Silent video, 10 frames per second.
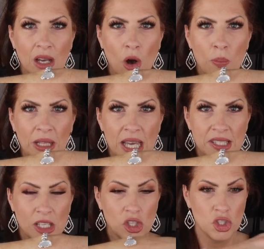
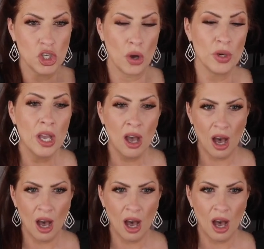opalescent stone.